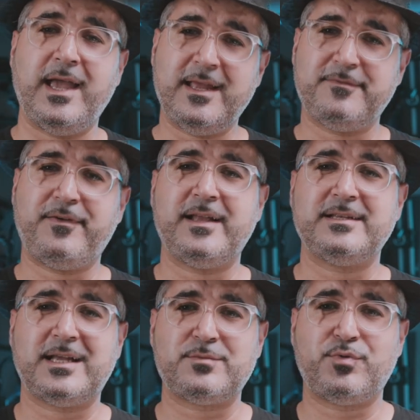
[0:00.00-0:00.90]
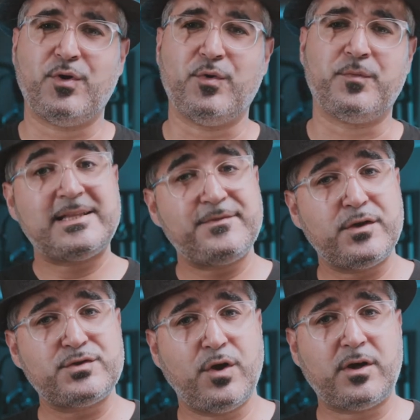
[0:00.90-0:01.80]
and Final Cut Pro. Let's
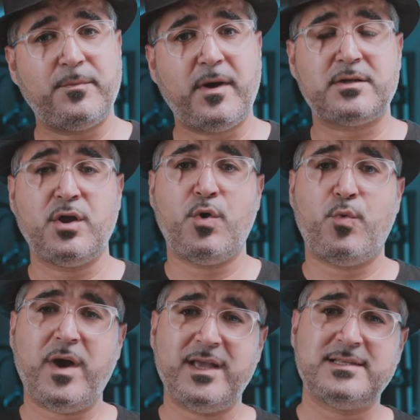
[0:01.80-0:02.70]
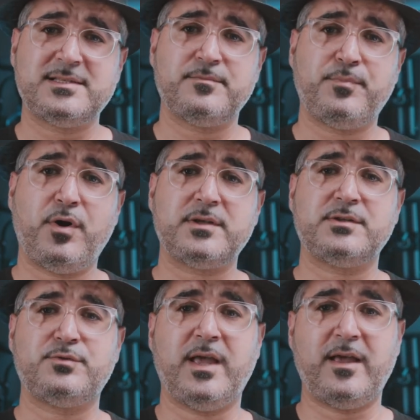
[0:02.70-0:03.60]
first talk about why it is
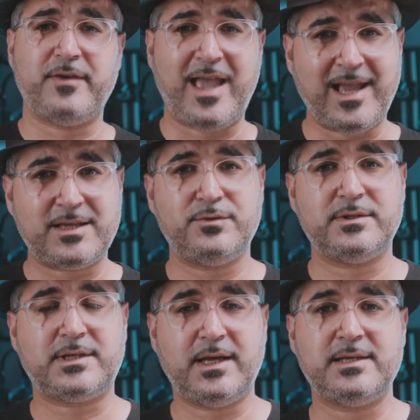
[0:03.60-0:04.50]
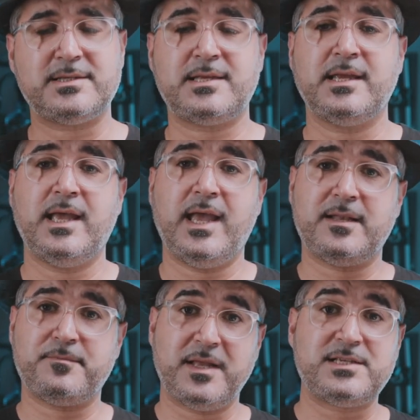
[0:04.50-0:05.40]
important to have accurate colors
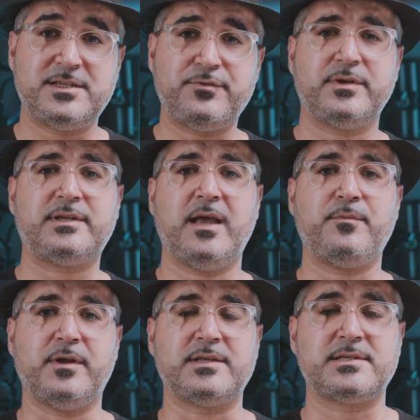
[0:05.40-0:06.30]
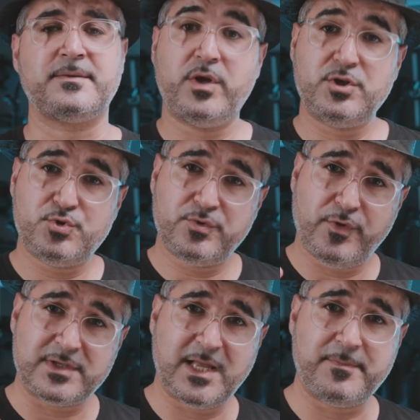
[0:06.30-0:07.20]
and match different cameras. When you shoot,
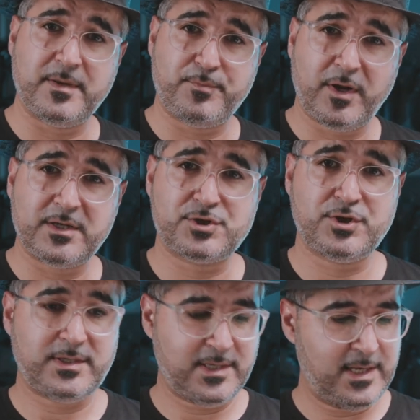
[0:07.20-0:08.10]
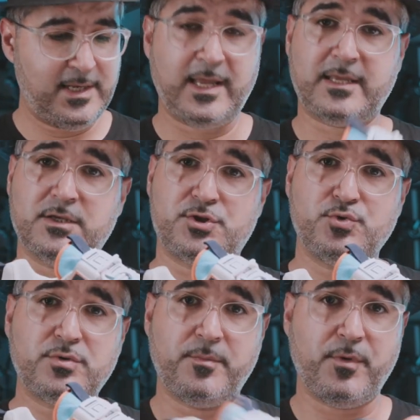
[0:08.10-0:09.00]
for example, a product shot like a
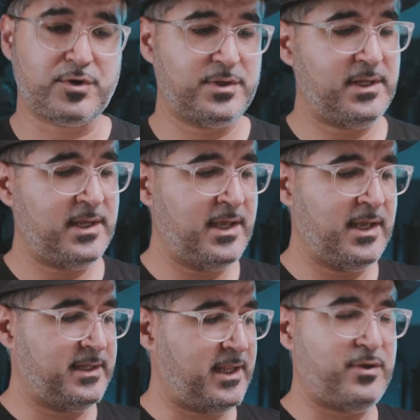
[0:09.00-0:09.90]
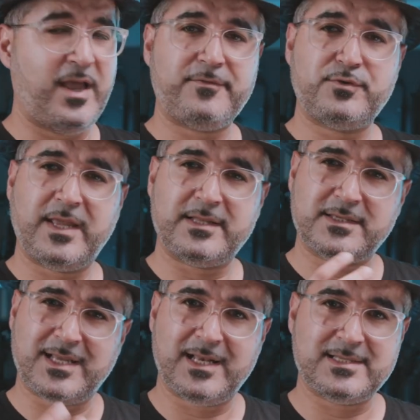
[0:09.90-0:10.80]
shoe commercial, then you have to get the
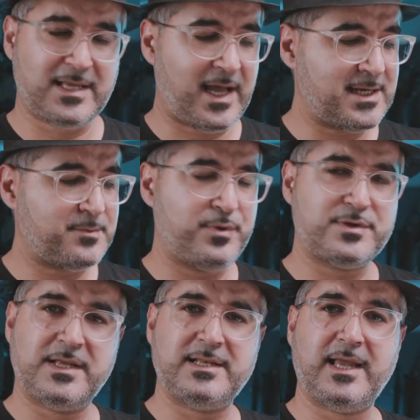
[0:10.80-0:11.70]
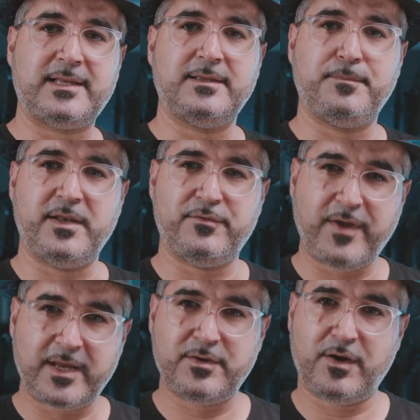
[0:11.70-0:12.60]
colors 100% like the
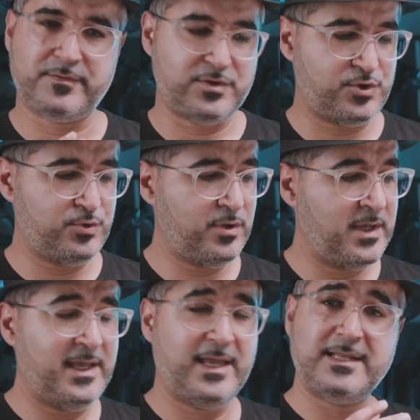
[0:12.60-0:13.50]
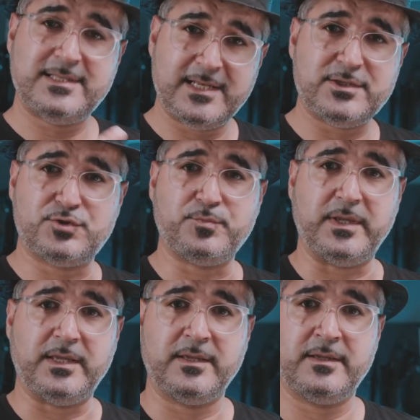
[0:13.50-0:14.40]
manufacturer of the shoe intended to
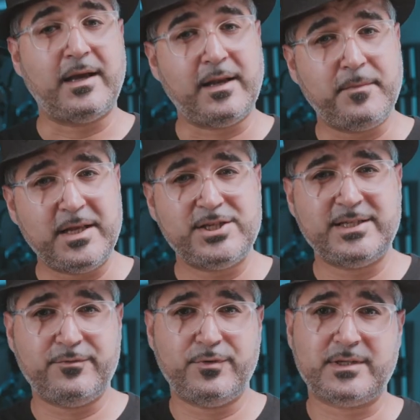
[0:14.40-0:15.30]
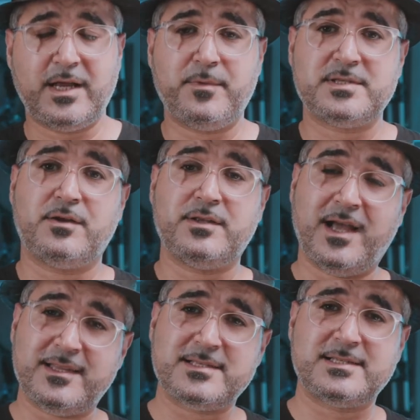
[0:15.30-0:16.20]
be. Color matching different cameras on the
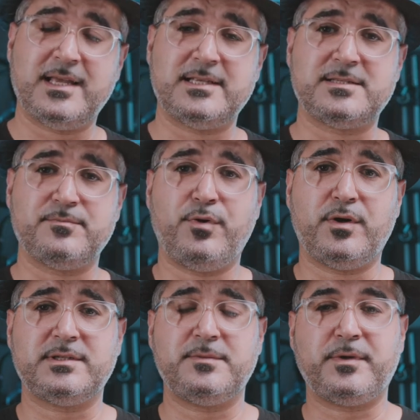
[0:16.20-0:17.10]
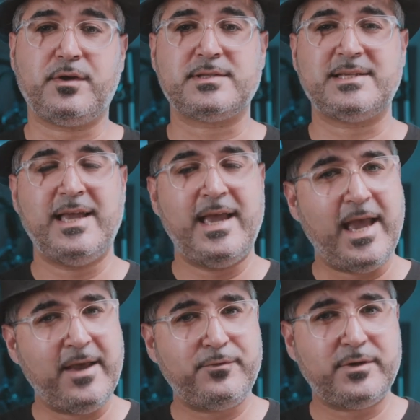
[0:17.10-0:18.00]
other side is important because
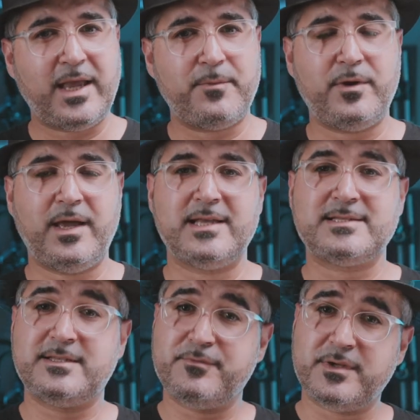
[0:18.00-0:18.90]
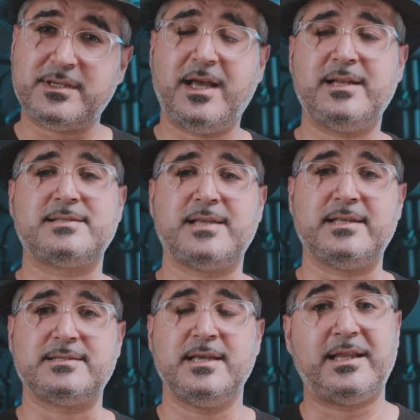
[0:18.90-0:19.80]
every camera has different color
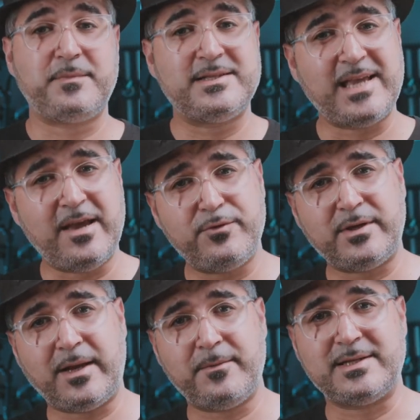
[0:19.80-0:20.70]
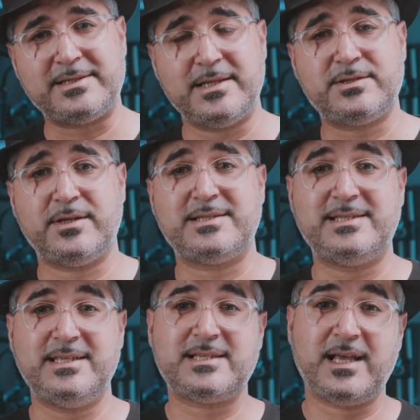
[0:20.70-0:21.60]
science. That means every camera sensor
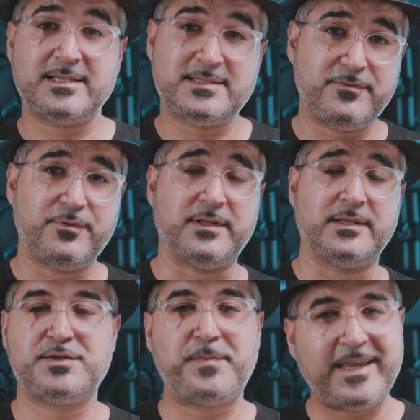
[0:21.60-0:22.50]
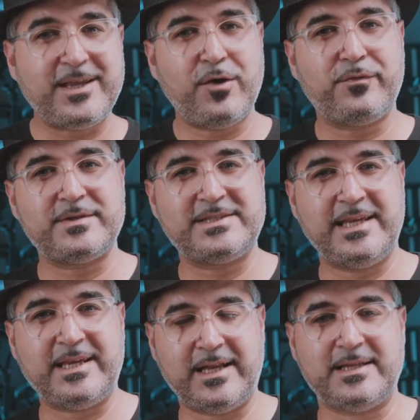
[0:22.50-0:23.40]
sees colors different. Speaking of
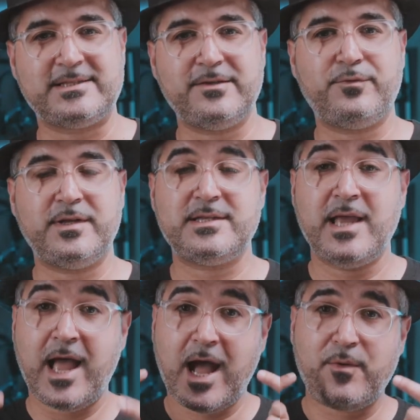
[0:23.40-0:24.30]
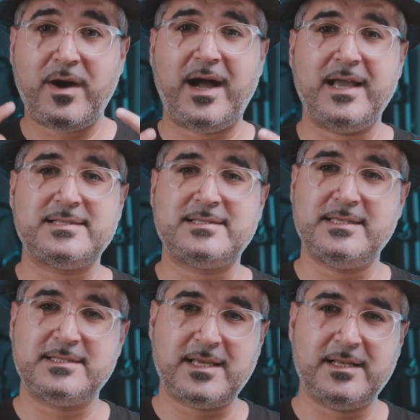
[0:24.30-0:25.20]
seeing colors different, our eyes
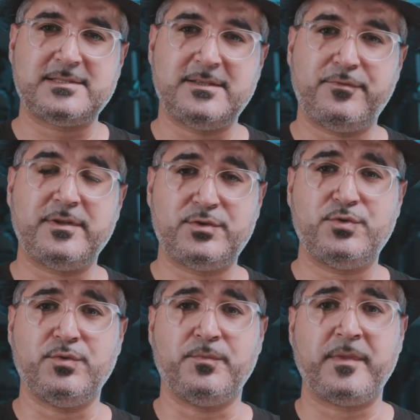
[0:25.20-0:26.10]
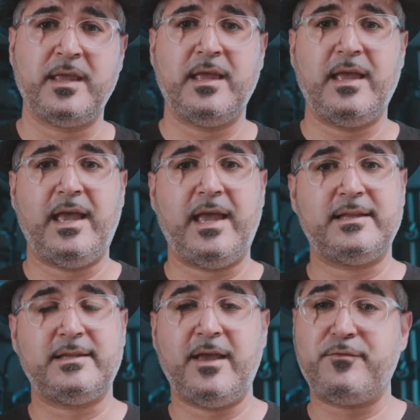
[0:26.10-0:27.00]
sees colors different too
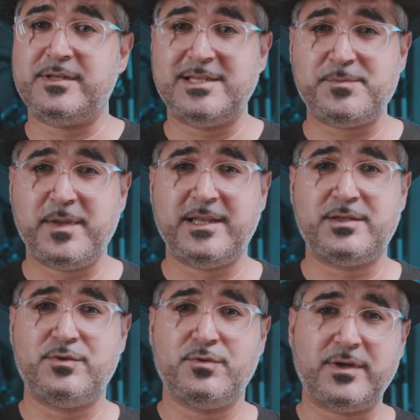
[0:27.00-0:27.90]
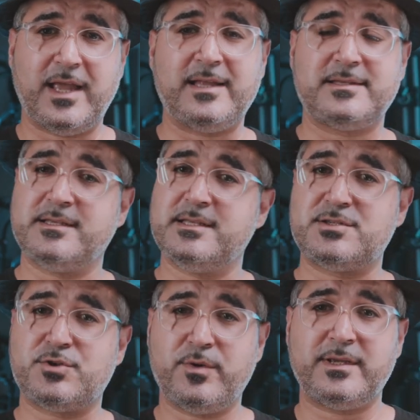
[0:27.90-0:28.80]
and every display that you look at is
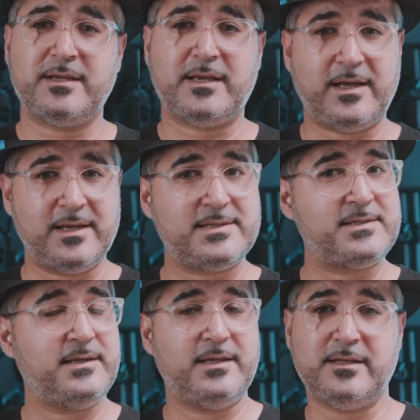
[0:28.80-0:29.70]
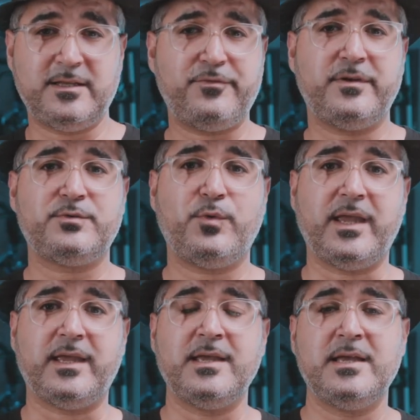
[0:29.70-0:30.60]
showing colors in a different
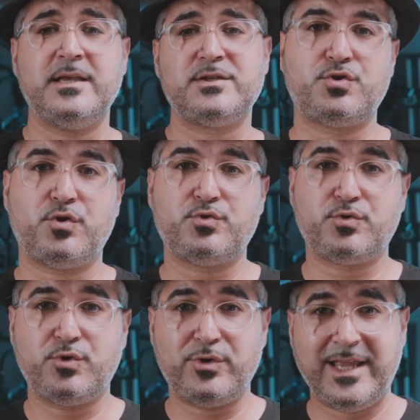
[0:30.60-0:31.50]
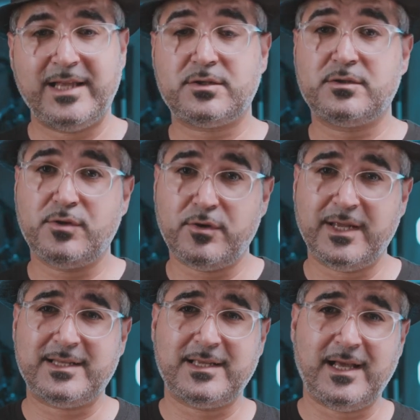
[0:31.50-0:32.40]
way. So to create
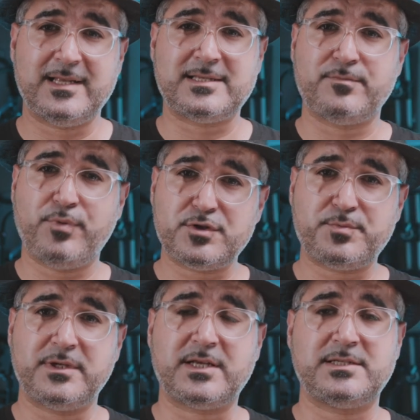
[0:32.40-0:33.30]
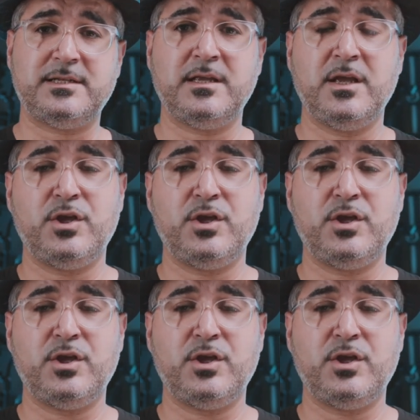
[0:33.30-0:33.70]
correct colors in post-production,